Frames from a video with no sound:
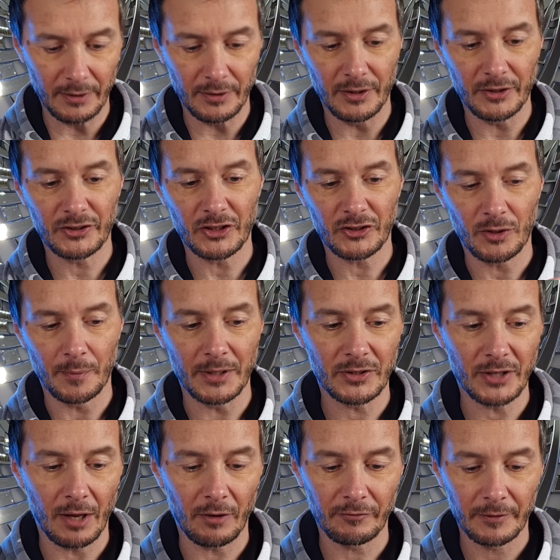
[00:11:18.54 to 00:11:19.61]
the system
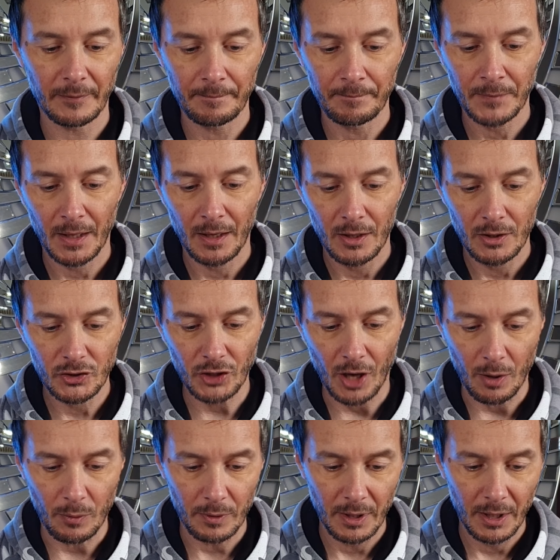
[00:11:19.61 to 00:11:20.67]
itself.
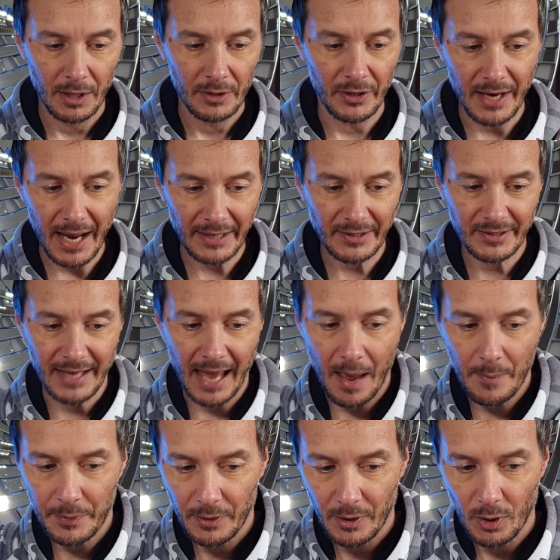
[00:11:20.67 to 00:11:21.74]
So the next
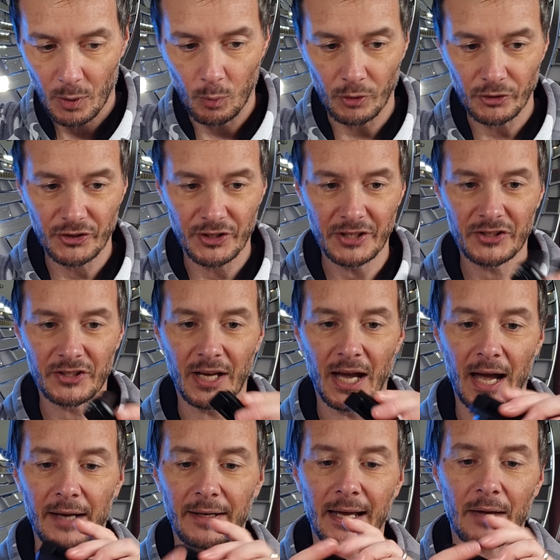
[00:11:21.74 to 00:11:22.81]
step was this
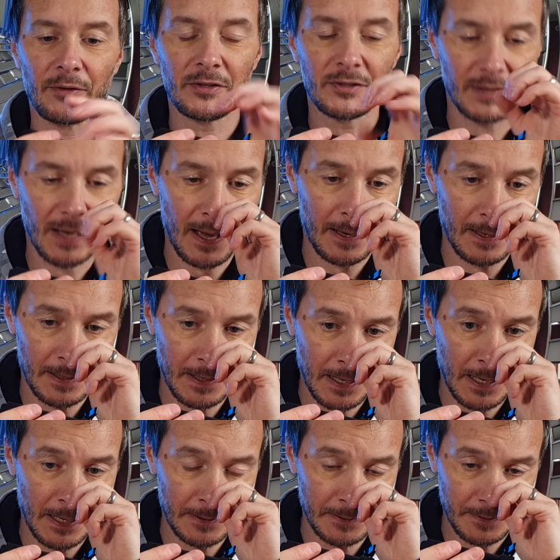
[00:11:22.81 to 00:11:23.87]
guy. Now this
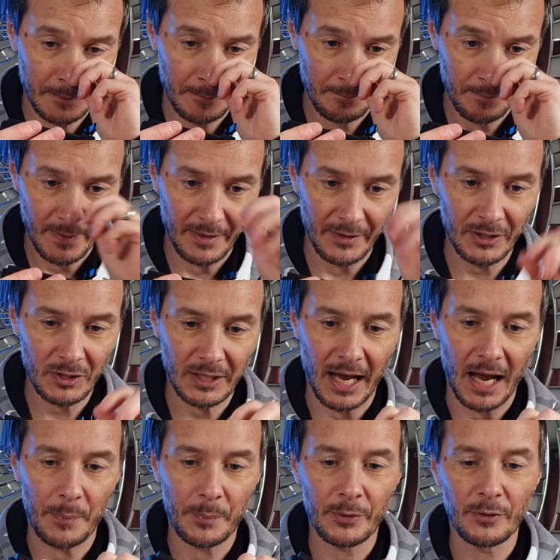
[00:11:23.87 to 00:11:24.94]

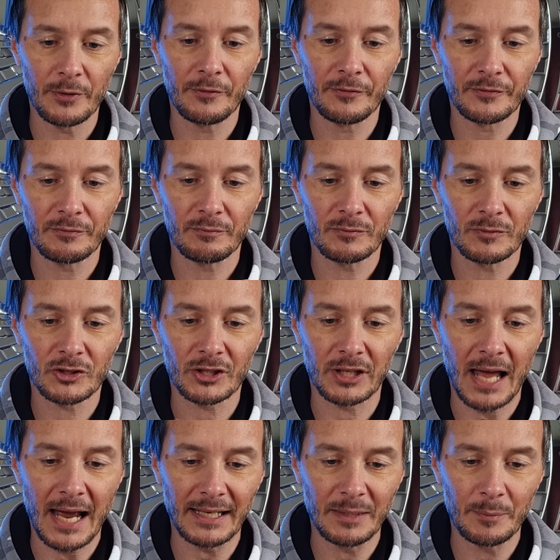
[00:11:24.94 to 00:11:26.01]
guy proved
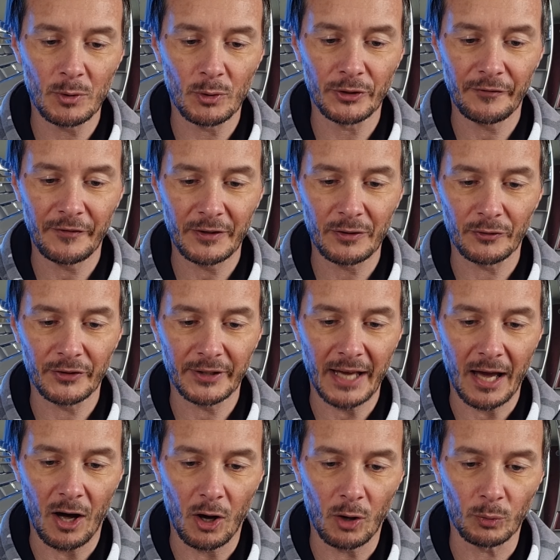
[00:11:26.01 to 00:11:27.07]
slightly more difficult to
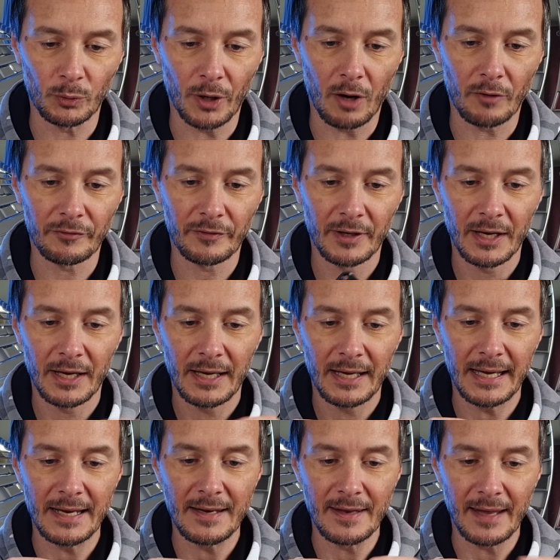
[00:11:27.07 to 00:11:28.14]
get hold of,
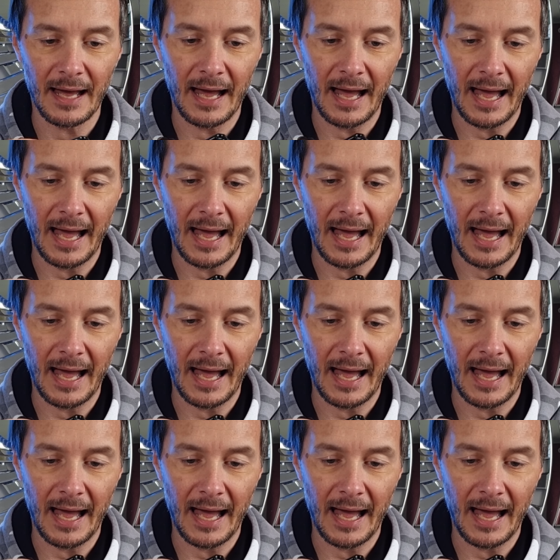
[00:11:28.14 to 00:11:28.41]
in that